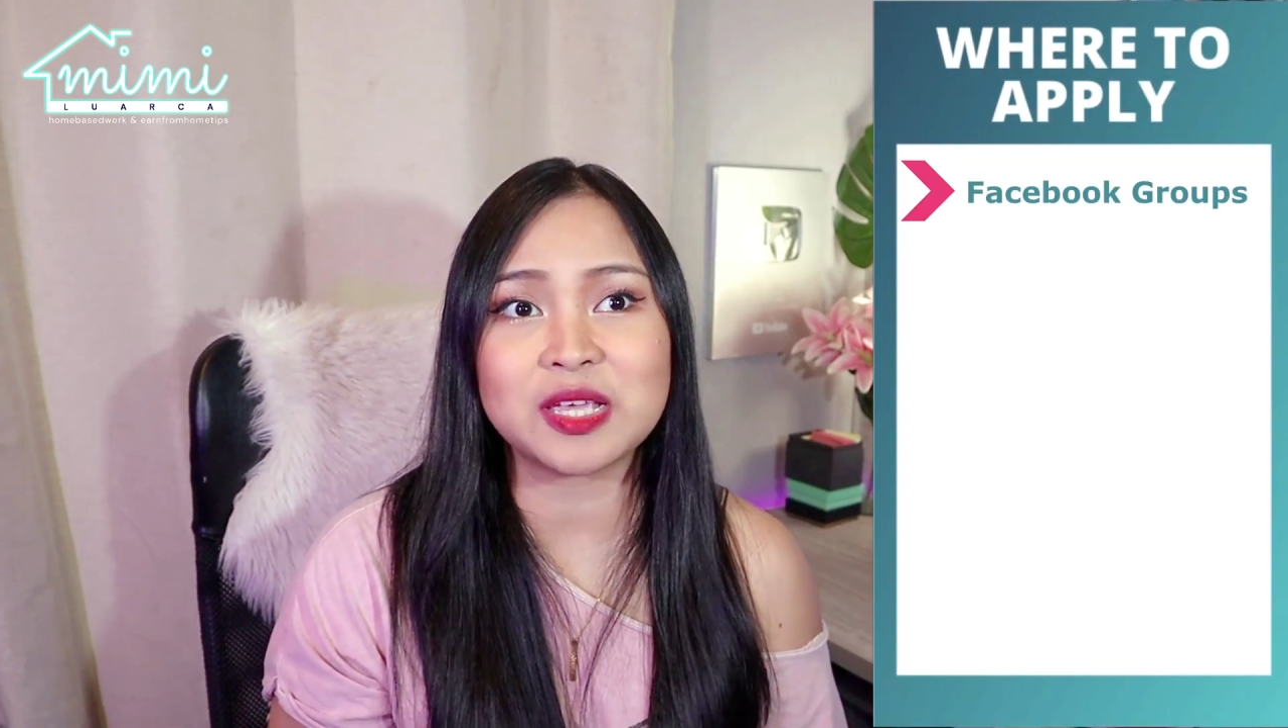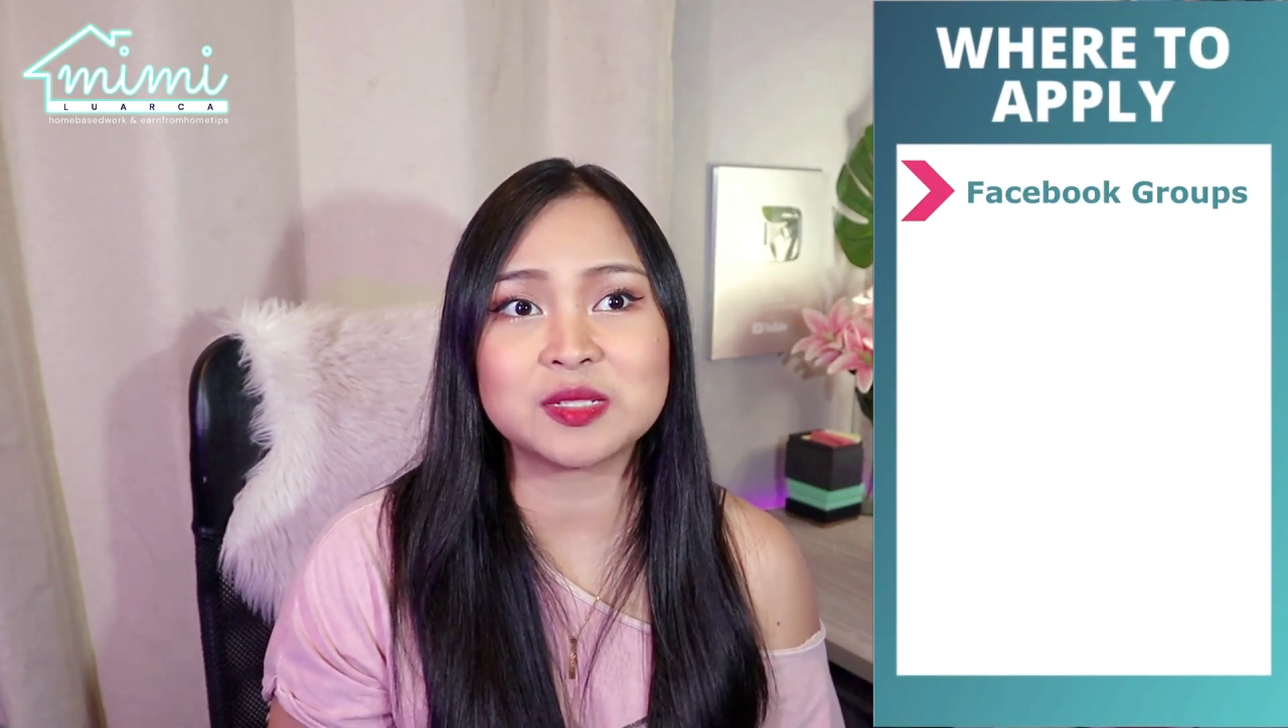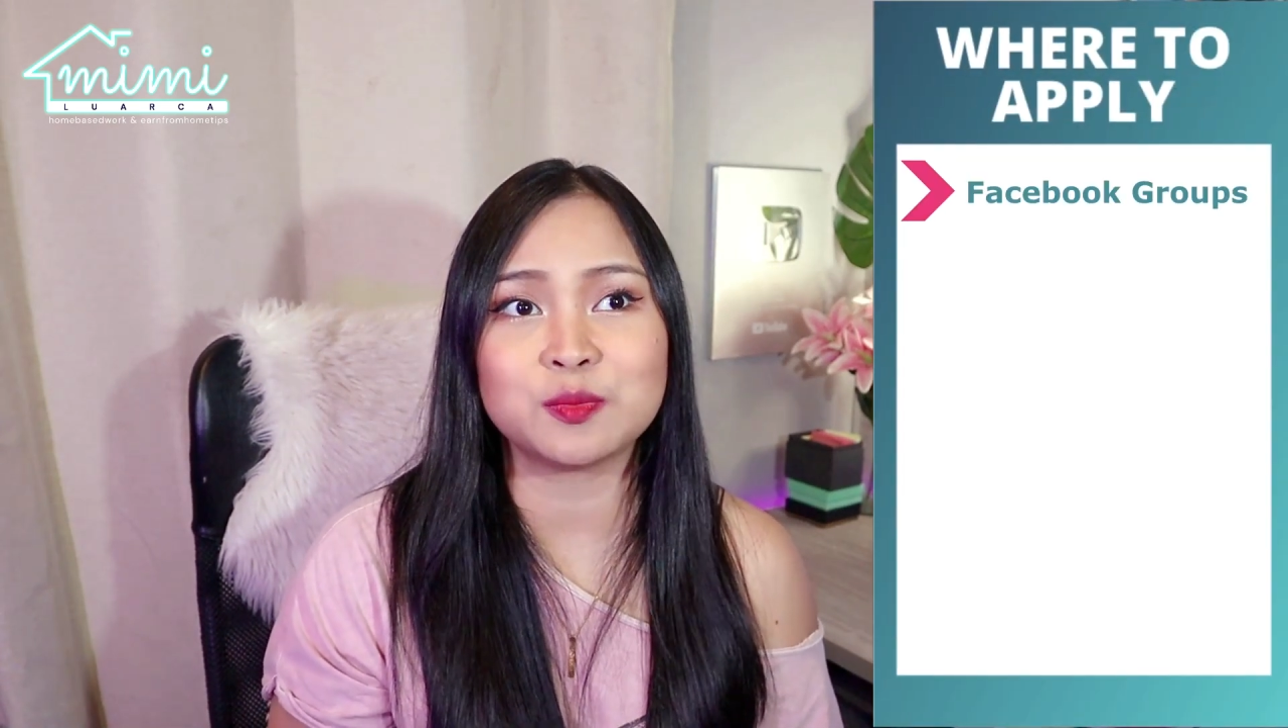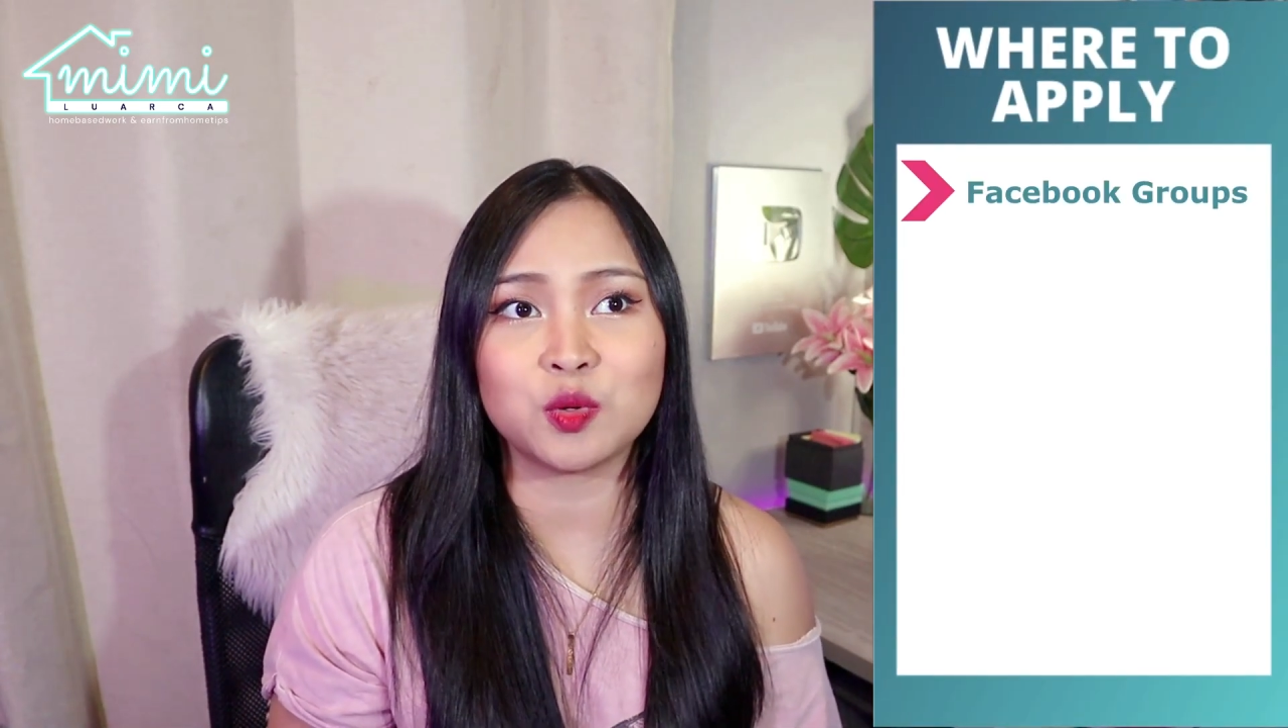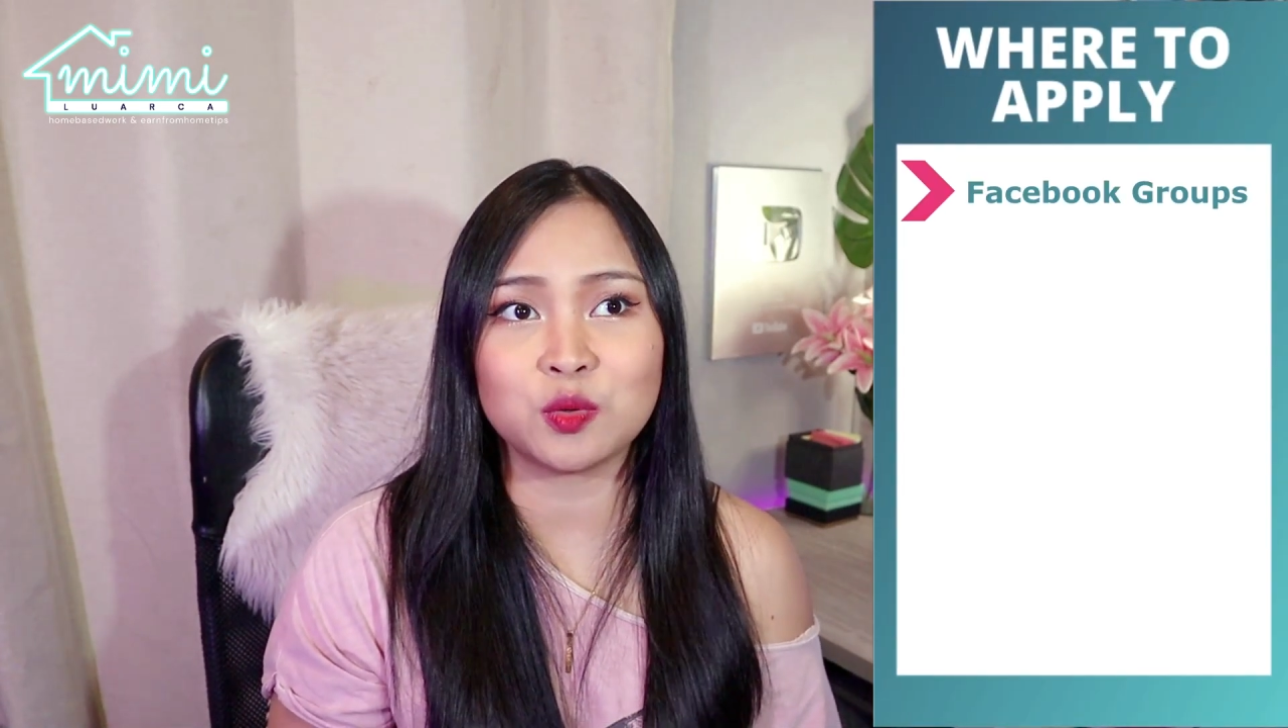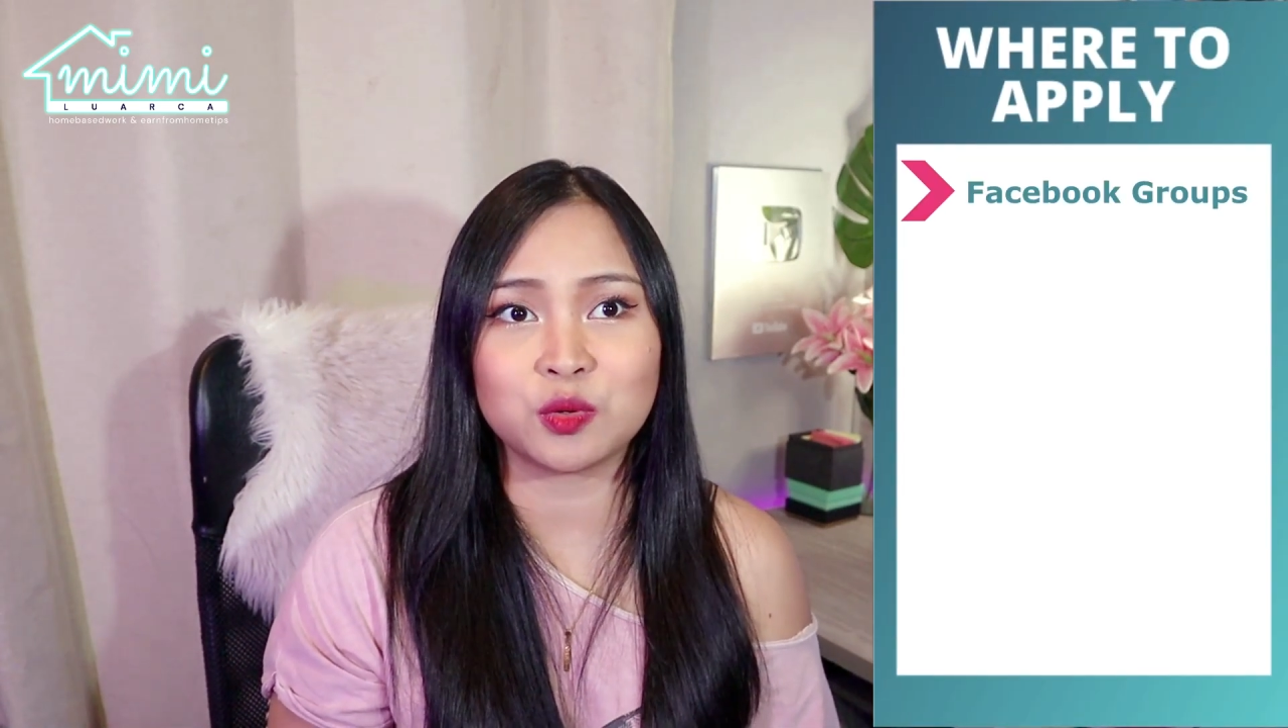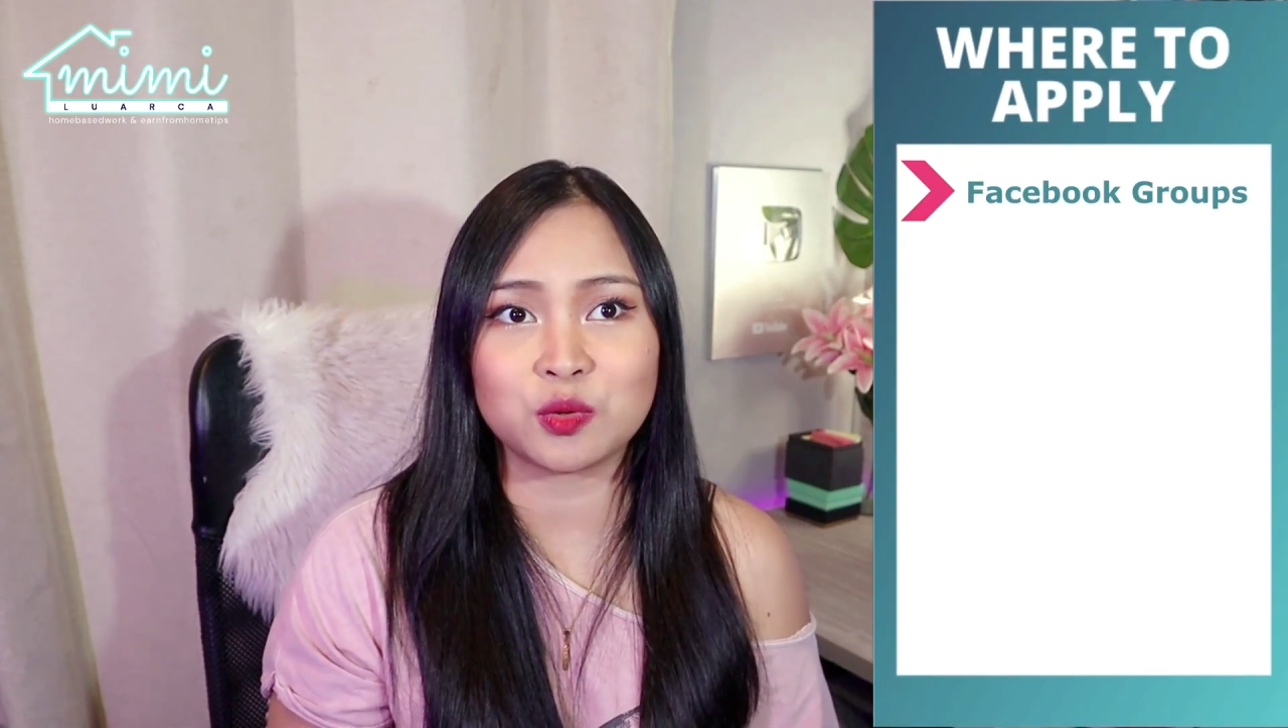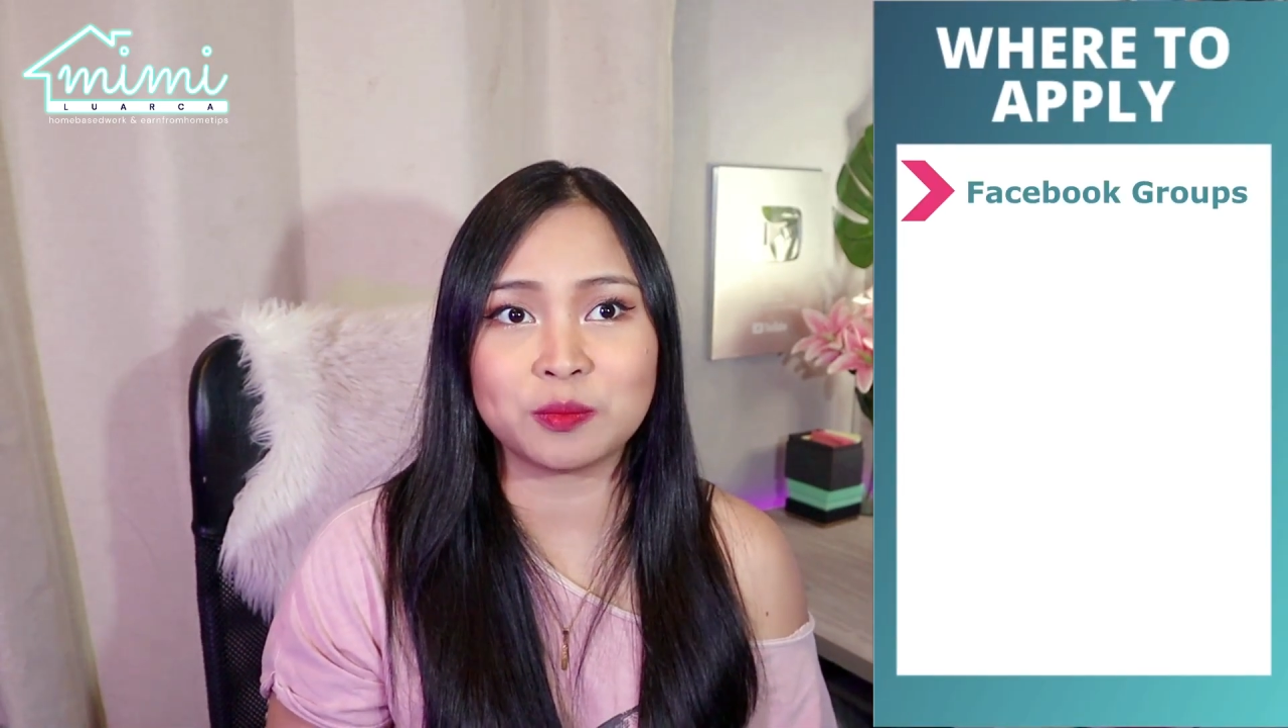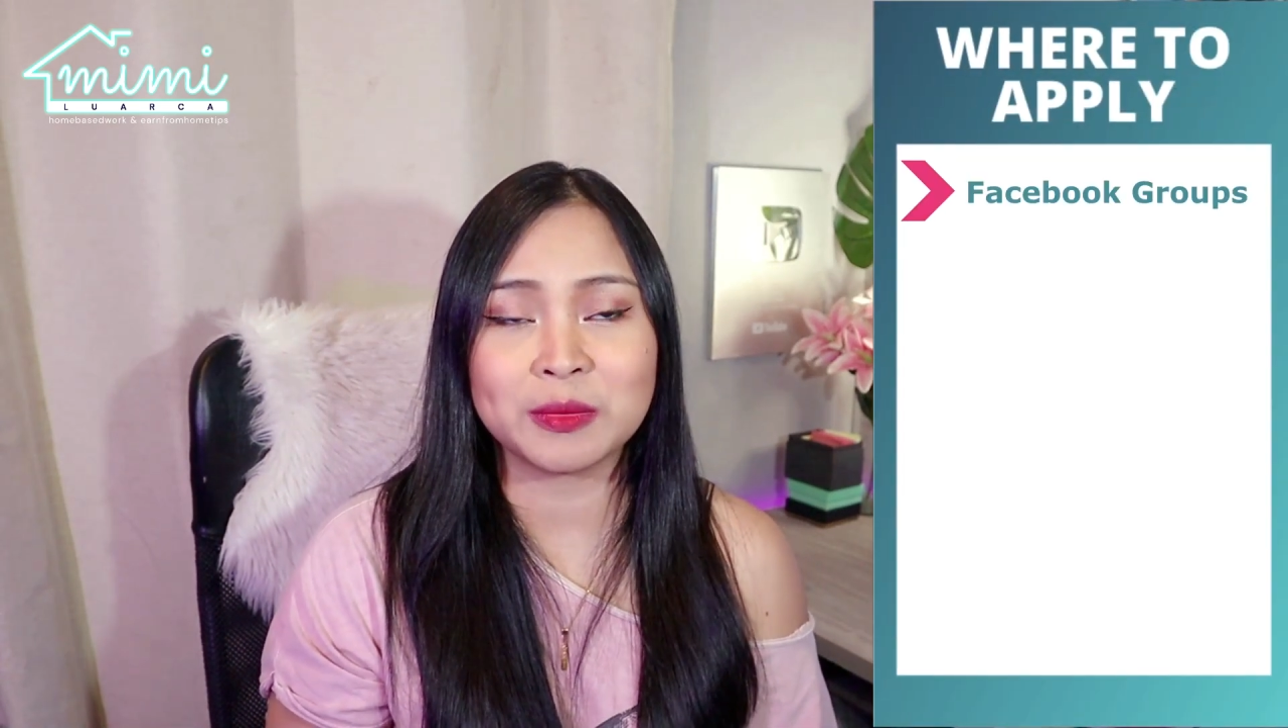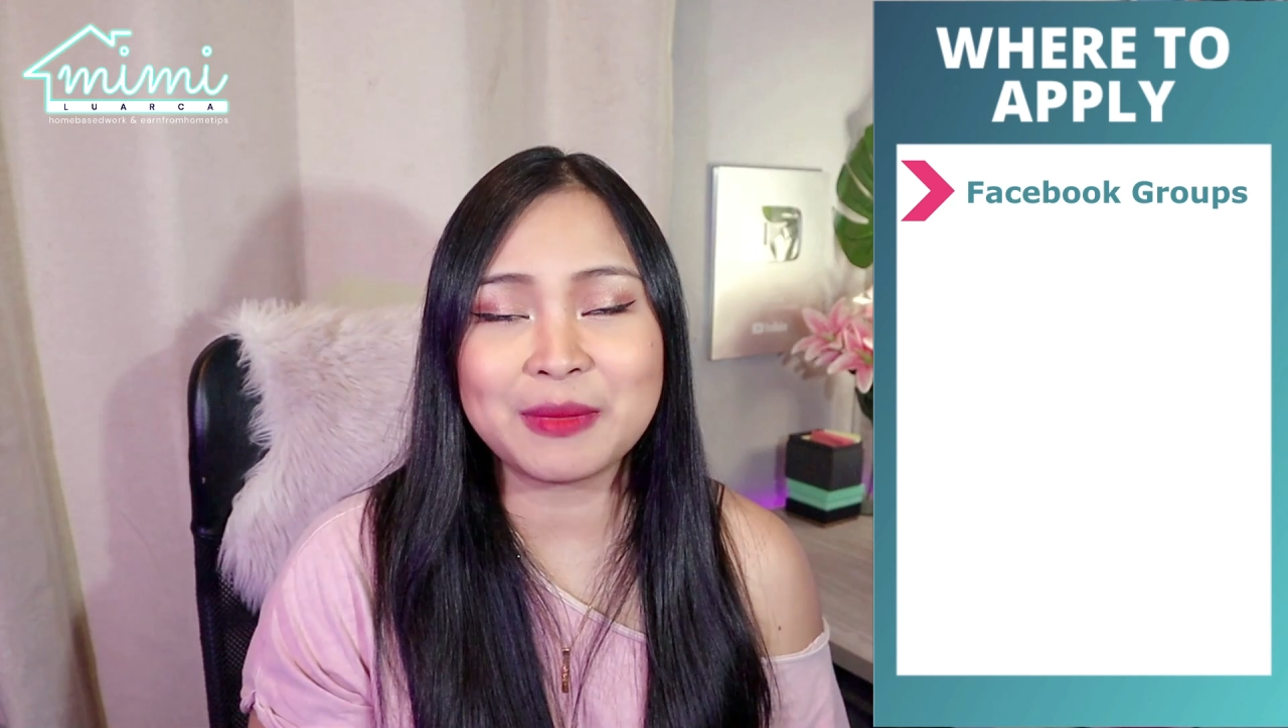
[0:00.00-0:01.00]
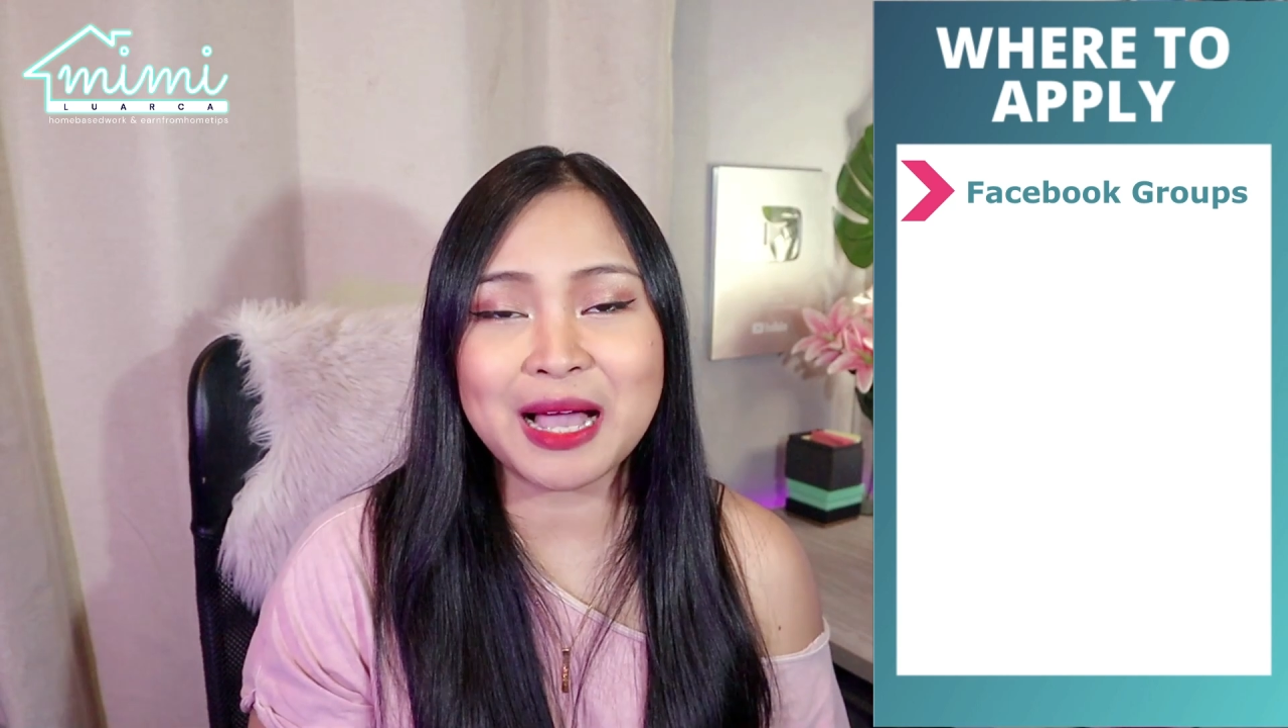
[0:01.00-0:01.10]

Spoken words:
Facebook group.